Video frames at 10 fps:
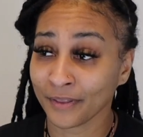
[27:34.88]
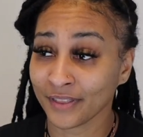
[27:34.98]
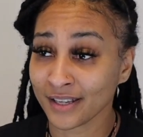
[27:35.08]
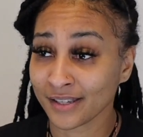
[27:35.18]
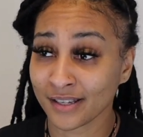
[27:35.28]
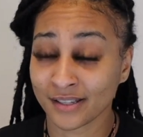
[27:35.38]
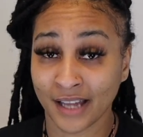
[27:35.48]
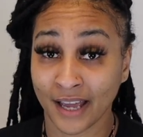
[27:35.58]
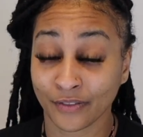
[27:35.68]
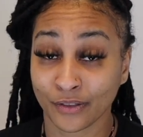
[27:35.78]

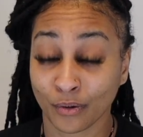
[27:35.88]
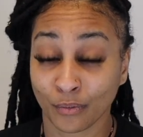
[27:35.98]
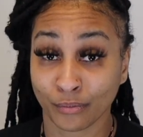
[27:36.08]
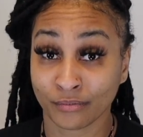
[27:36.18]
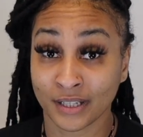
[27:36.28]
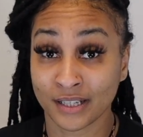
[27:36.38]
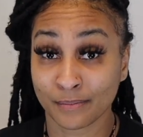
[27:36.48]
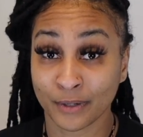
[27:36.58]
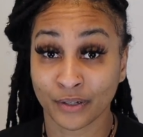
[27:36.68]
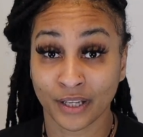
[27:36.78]

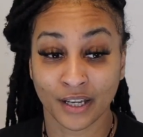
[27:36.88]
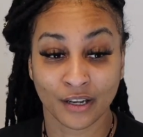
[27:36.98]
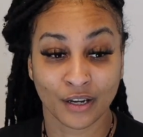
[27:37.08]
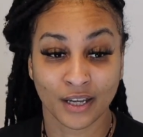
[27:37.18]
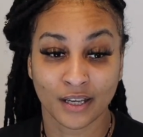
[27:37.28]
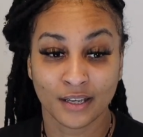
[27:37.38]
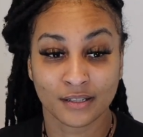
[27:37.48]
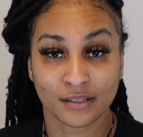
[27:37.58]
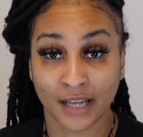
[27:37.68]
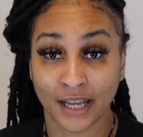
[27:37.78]
This building here
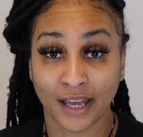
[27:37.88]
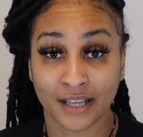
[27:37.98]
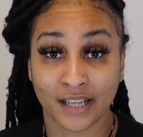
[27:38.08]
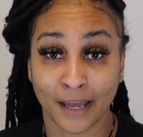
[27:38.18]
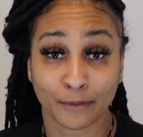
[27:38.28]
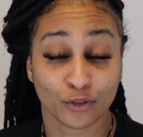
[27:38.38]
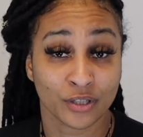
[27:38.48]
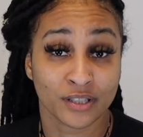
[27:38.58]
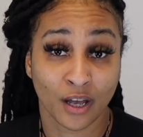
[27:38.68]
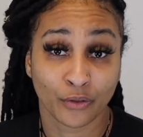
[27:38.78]
is Nene's Happy
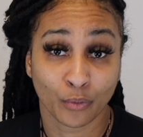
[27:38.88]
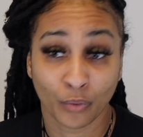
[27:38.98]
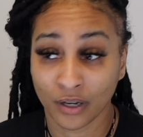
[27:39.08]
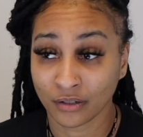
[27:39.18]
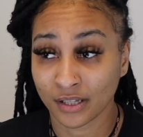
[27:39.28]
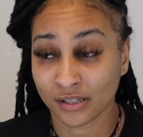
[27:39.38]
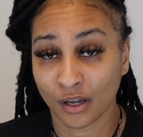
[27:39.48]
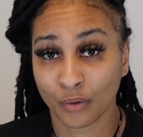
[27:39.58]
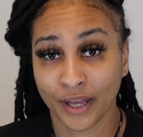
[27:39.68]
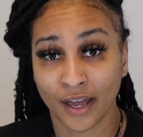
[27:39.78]
Treats Health and Wellness.
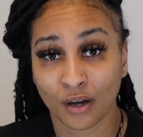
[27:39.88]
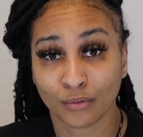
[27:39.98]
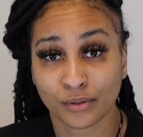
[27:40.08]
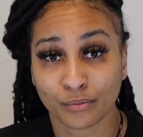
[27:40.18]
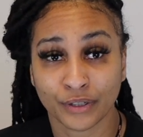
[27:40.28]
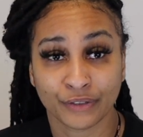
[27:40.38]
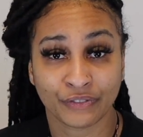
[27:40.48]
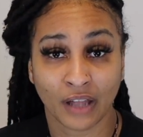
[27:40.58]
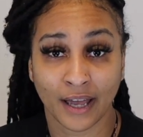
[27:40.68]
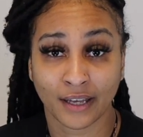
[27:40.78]
So it helps
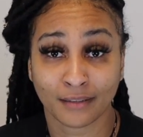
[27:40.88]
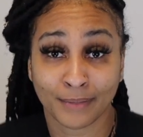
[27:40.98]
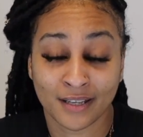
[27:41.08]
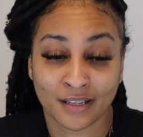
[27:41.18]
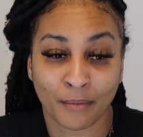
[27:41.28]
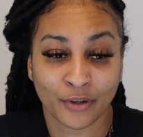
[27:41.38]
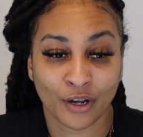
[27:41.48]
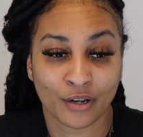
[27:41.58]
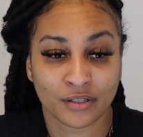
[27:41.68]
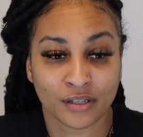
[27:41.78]
with because I'm a
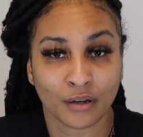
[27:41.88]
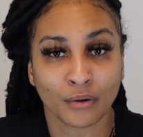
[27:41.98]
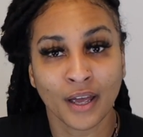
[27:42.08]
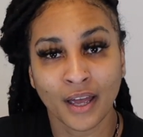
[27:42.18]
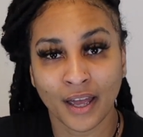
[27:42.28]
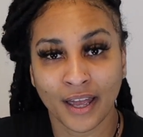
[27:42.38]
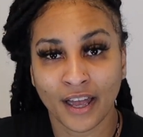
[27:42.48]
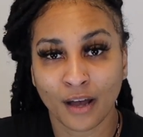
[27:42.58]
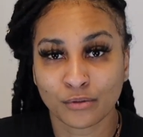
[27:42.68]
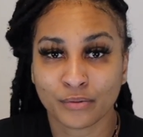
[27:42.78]
nurse, so
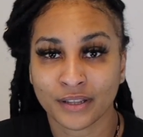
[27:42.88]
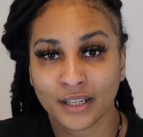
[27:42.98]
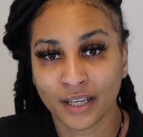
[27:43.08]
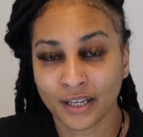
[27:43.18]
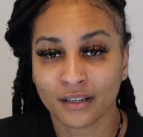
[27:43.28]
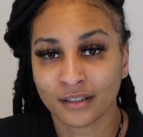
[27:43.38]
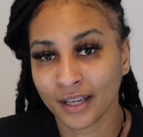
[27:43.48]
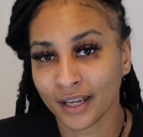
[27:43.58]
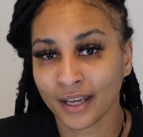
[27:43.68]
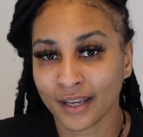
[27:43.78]
it helps with the
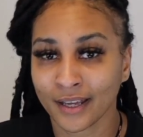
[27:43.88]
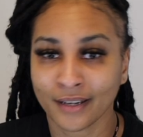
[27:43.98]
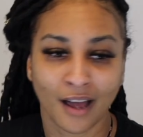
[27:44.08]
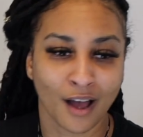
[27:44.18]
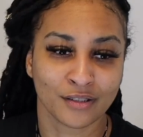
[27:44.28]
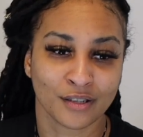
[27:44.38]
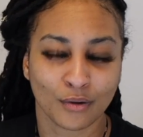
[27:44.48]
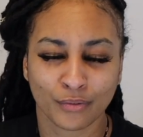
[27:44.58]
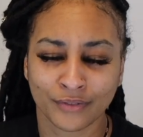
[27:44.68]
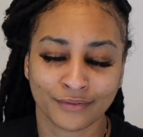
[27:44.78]
healing and
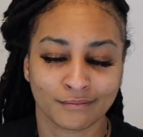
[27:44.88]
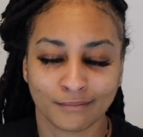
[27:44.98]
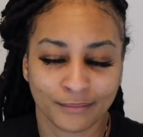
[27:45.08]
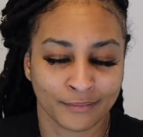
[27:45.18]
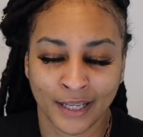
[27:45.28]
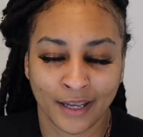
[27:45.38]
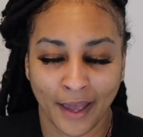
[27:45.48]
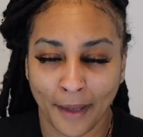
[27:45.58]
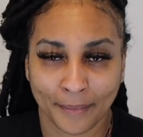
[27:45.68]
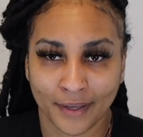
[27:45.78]
also with being
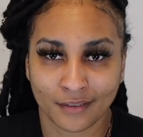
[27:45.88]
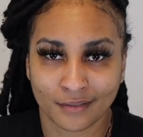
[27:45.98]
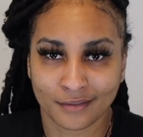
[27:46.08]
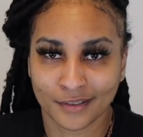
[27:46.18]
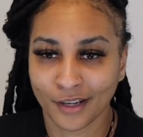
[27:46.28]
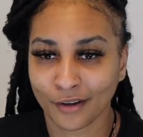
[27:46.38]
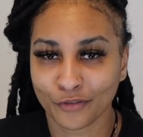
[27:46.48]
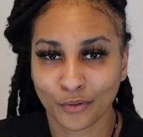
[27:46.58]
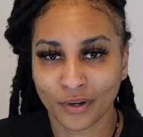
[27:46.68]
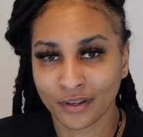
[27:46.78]
happy. You know,
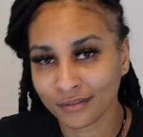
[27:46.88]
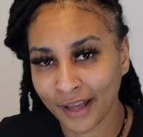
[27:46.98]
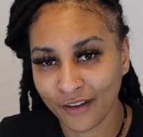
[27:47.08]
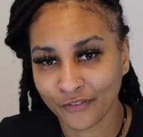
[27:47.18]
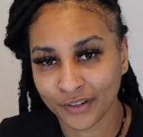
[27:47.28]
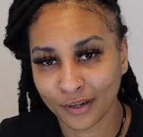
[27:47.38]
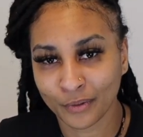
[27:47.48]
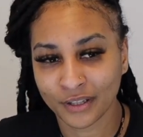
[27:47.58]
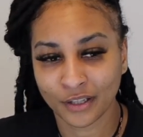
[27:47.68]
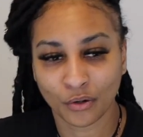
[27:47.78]
if you want to have
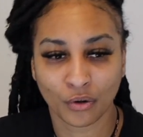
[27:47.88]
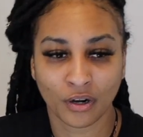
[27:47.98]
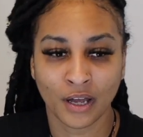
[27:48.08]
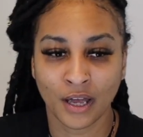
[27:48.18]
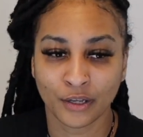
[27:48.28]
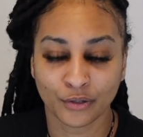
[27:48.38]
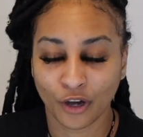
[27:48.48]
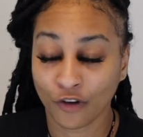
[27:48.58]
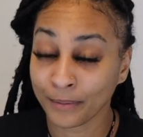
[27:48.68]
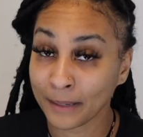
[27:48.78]
fun with it, or you
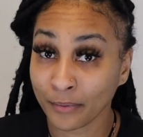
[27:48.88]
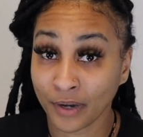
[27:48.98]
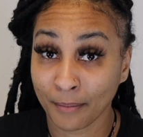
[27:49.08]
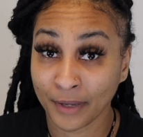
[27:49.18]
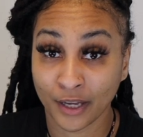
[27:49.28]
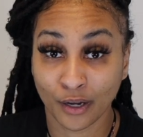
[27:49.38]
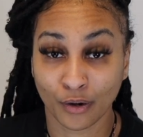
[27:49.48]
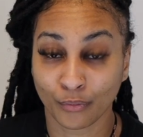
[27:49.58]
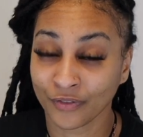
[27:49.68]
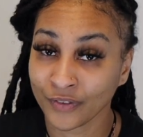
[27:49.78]
know, if people come in
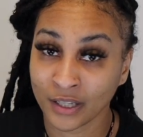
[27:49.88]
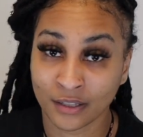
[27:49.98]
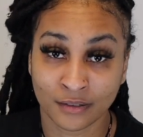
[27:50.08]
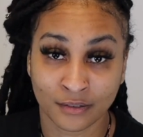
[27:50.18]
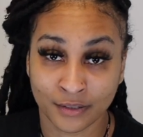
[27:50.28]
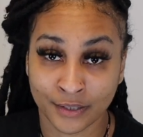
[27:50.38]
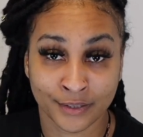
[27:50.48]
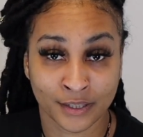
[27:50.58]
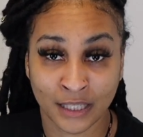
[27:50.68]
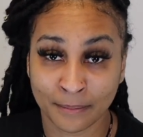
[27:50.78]
here in
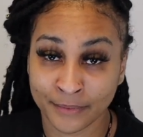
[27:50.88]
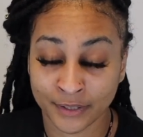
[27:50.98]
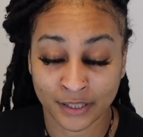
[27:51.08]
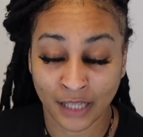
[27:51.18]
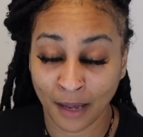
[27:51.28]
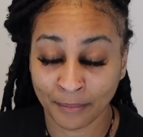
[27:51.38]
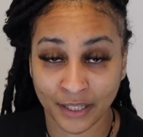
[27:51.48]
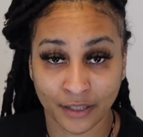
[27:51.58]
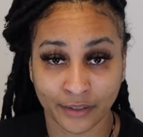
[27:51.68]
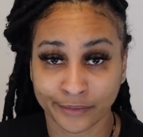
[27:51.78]
sleep
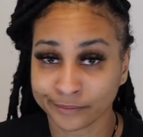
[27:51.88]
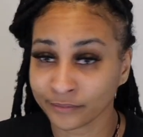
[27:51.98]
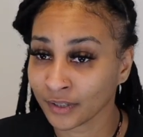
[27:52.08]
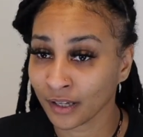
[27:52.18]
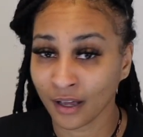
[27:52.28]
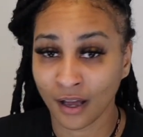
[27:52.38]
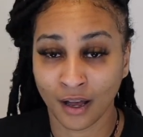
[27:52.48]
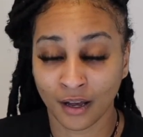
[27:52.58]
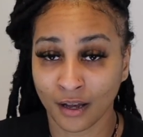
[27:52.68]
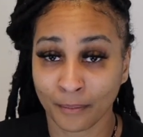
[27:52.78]
insomnia,
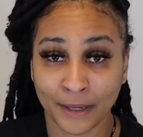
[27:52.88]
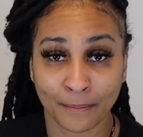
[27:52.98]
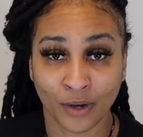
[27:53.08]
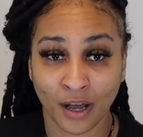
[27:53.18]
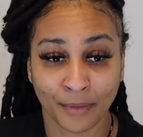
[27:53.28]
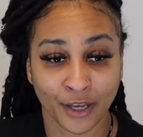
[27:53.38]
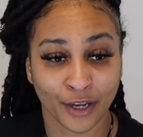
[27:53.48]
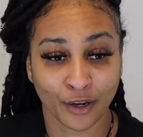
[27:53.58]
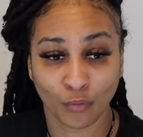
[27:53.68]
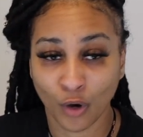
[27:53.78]
people come in
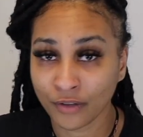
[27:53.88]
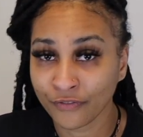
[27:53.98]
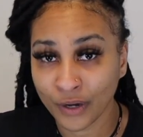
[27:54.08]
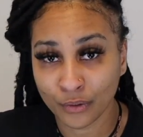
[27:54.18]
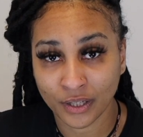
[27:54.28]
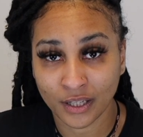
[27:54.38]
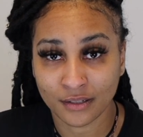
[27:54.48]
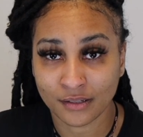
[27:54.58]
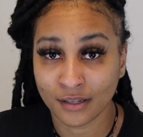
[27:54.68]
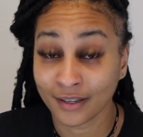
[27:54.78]
here want to
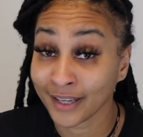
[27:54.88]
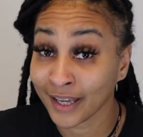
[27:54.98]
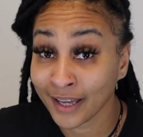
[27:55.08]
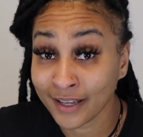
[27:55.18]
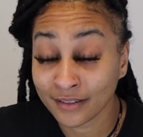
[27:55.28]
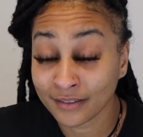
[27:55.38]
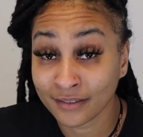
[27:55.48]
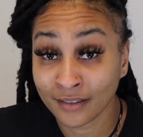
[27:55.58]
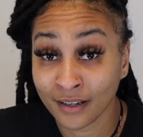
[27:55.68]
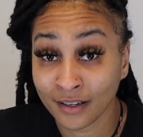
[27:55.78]
focus, can't
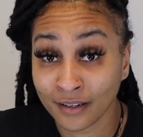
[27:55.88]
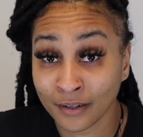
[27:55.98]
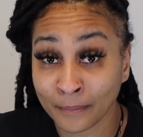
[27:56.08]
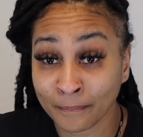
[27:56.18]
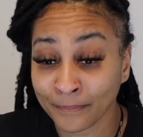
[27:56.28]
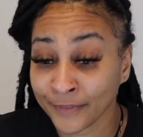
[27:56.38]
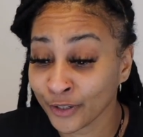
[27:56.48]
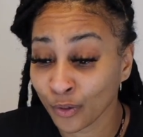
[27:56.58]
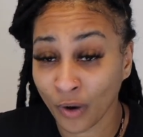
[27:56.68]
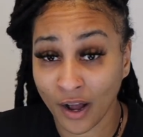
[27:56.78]

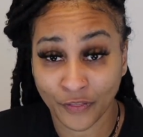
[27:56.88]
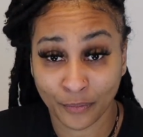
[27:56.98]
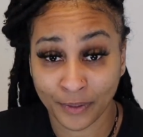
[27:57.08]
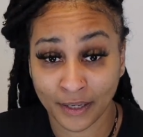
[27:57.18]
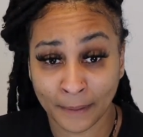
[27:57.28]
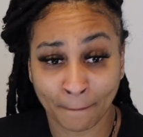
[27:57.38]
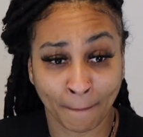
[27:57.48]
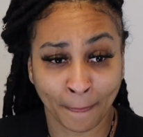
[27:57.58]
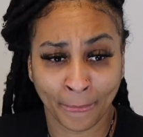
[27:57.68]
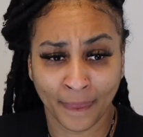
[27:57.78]
neuropathy,
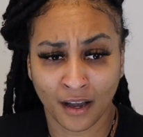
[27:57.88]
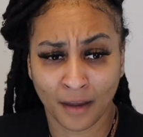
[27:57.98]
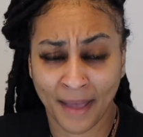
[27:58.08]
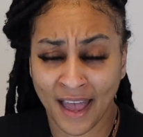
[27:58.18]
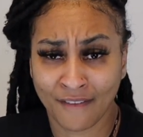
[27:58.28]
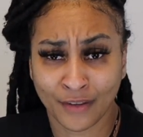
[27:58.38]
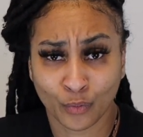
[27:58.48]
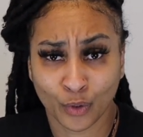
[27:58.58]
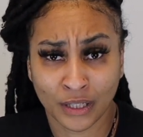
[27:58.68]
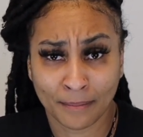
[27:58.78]

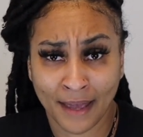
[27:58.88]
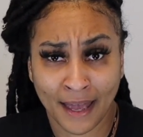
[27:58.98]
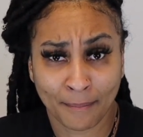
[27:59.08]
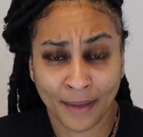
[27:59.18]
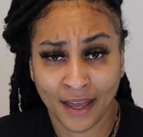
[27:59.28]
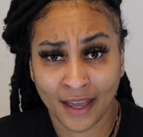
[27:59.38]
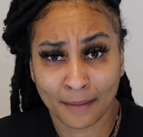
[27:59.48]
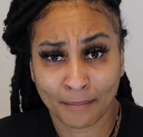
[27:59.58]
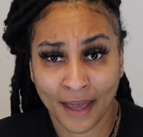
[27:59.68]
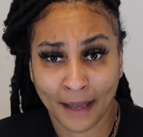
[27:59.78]
having really bad
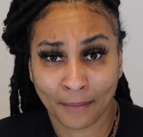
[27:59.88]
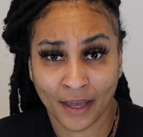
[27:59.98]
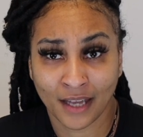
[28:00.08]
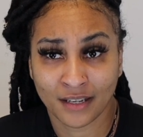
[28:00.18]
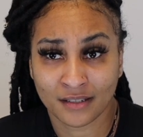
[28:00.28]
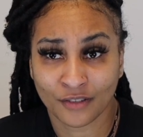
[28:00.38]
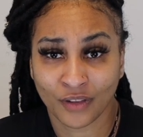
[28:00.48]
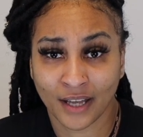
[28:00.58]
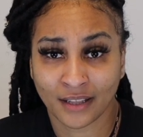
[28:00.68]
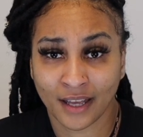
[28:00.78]
pain, back pain and
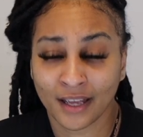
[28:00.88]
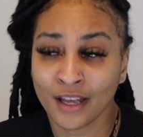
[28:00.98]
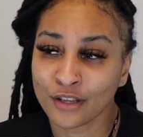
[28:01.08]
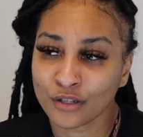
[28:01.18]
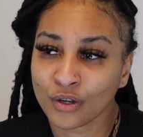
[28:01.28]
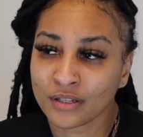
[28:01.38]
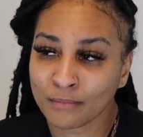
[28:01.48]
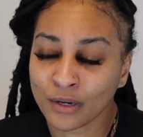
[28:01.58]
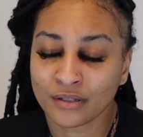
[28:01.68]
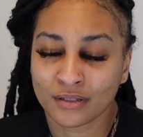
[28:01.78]
stuff like that. So
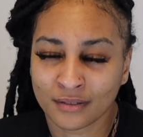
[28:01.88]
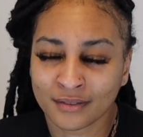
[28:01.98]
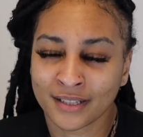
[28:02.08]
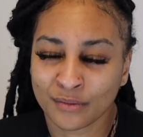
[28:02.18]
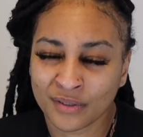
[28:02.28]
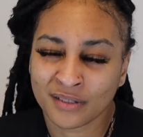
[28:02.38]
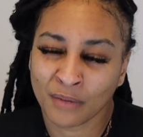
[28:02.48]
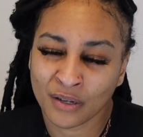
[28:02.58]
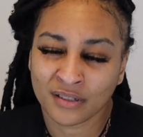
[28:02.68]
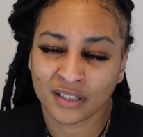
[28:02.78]
this one's
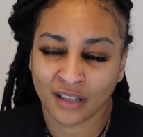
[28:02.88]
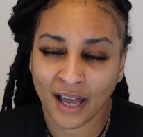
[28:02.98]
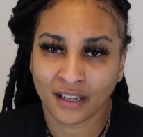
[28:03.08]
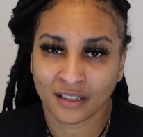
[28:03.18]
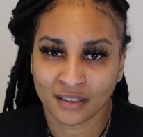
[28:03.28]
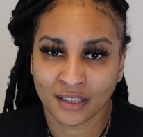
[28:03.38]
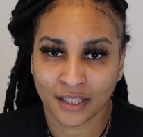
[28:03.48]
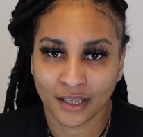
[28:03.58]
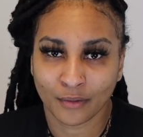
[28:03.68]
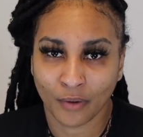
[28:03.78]
mostly like a
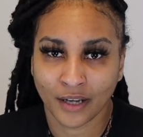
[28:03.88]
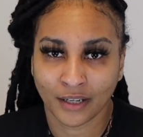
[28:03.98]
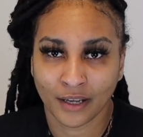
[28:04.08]
clinic right now.